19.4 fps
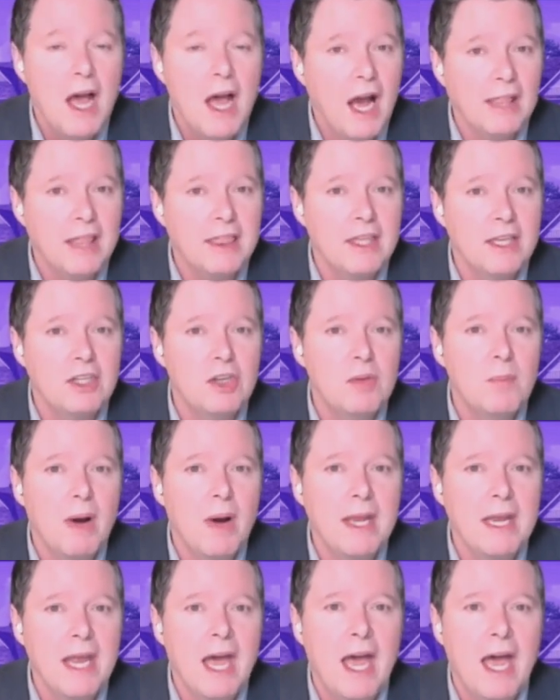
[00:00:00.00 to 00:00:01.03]
I think you
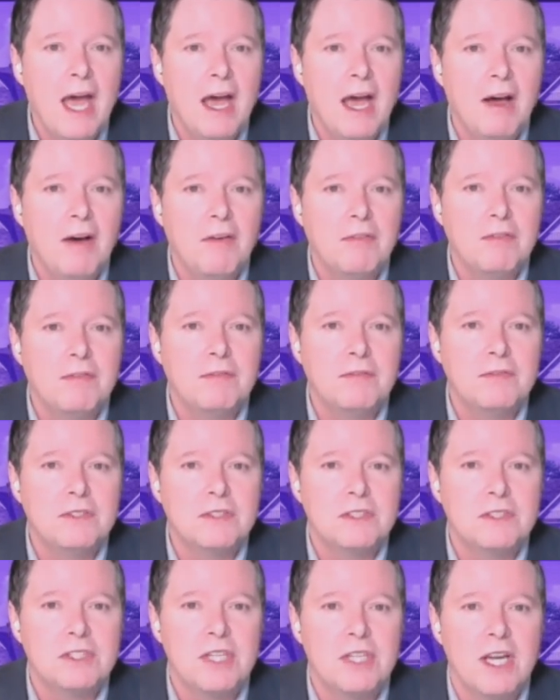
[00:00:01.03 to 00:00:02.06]
might have
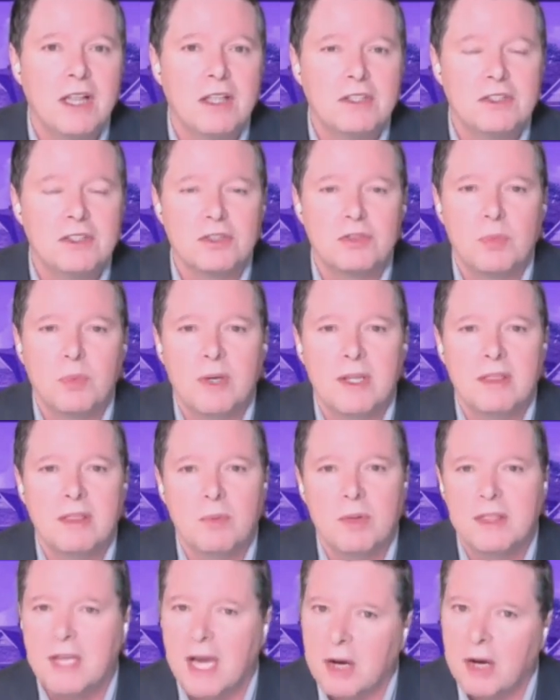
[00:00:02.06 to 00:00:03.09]
challenges with
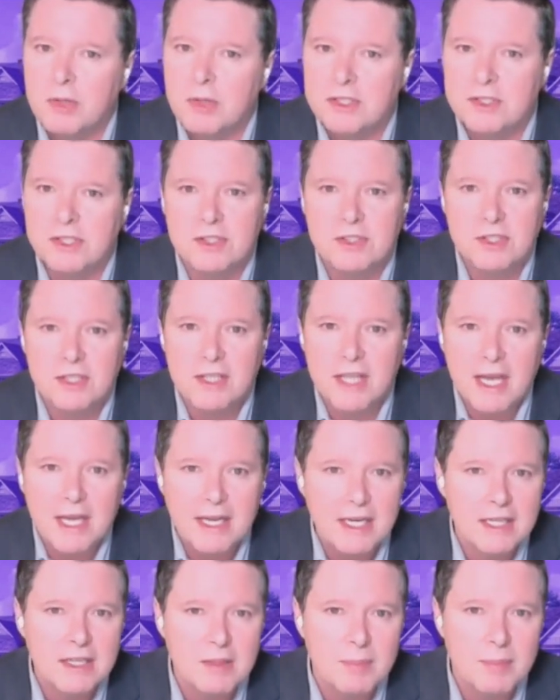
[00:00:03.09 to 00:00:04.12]
with outages and
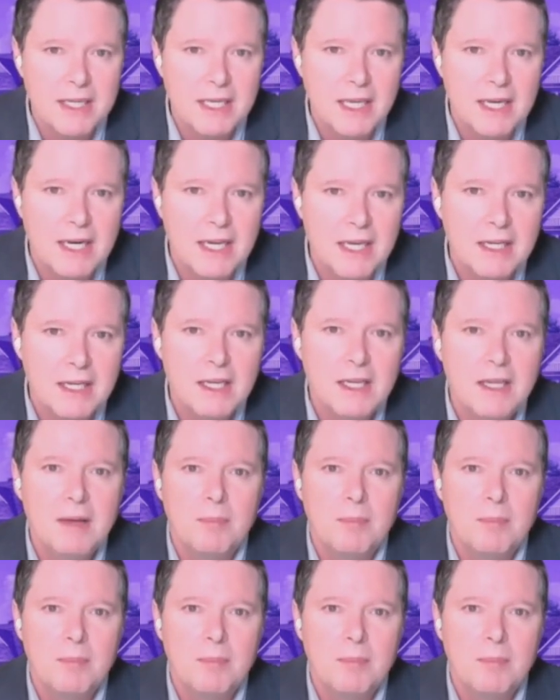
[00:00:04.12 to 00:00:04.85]
that in the beginning,